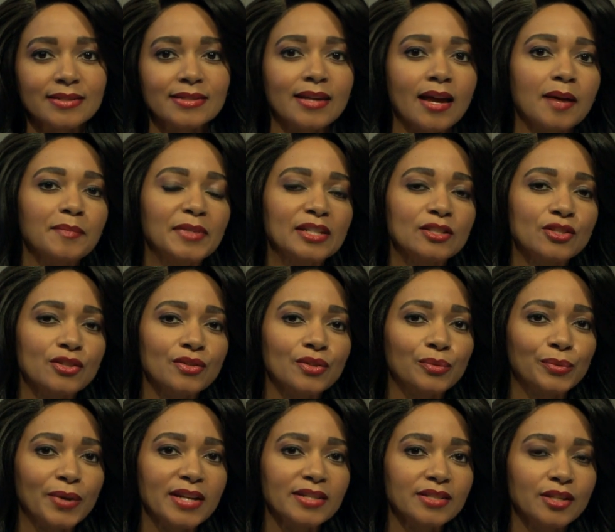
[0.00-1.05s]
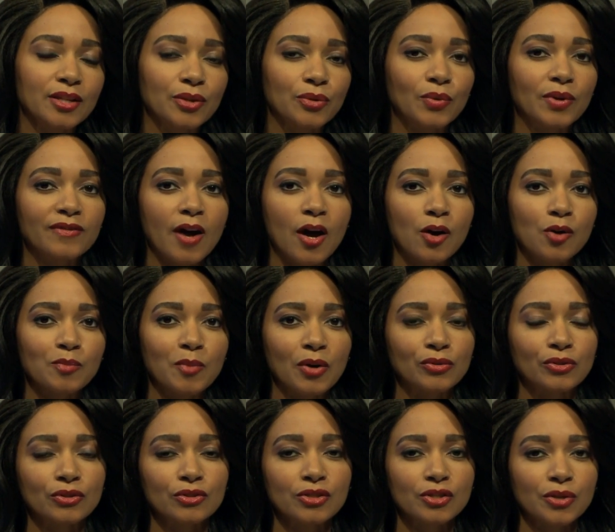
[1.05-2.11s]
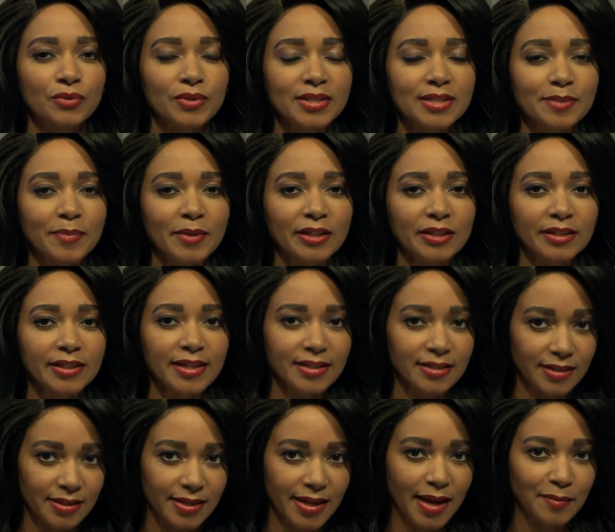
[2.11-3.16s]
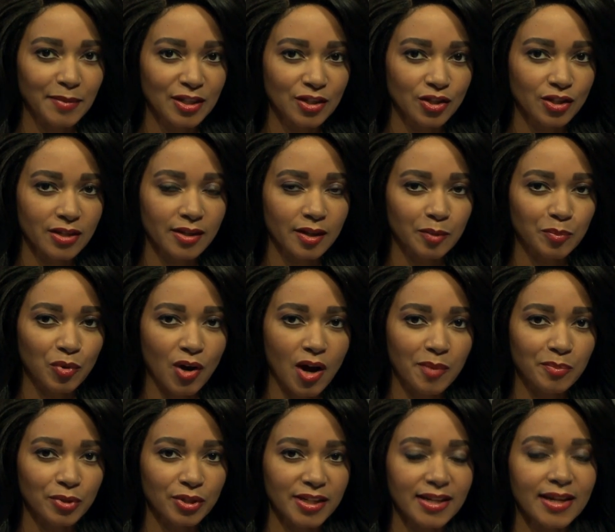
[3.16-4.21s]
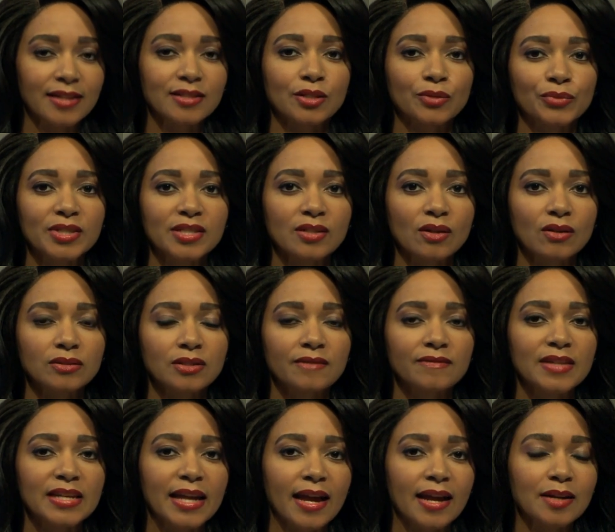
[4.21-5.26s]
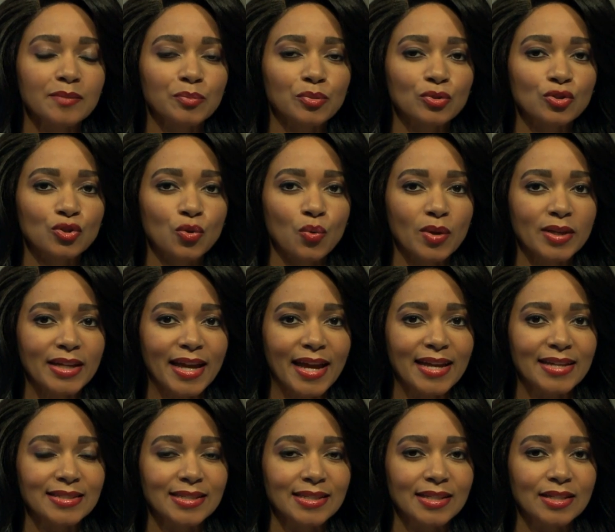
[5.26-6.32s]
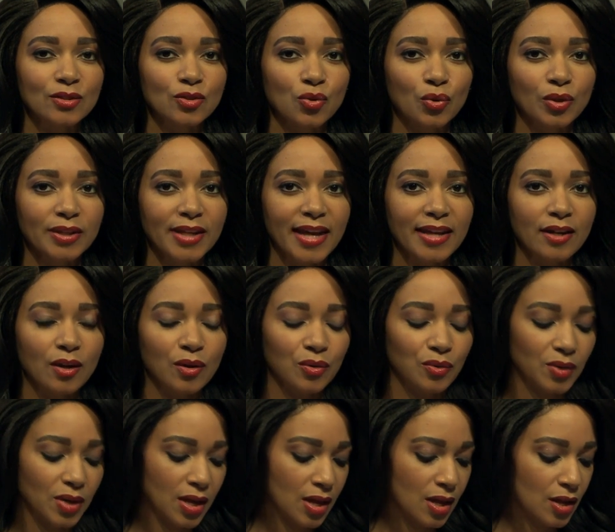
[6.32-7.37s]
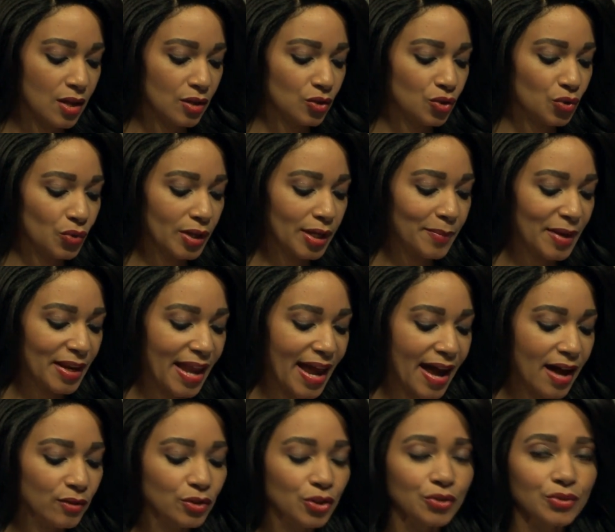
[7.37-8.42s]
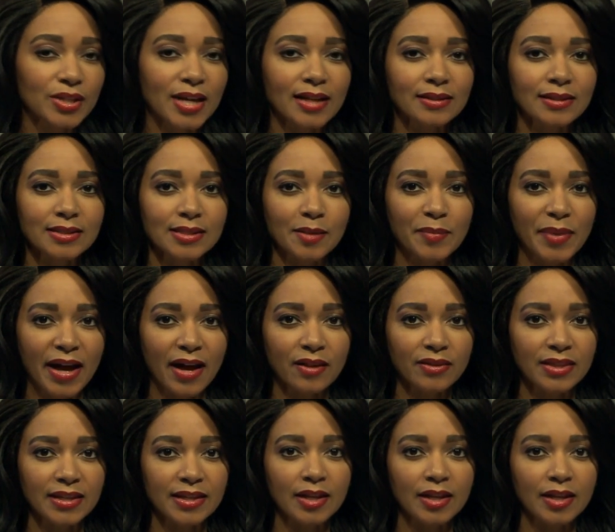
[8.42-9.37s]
is coming to the rescue of homeowners who experienced damage to their property as a result of the April 2018 tornado. Joining me now to tell us about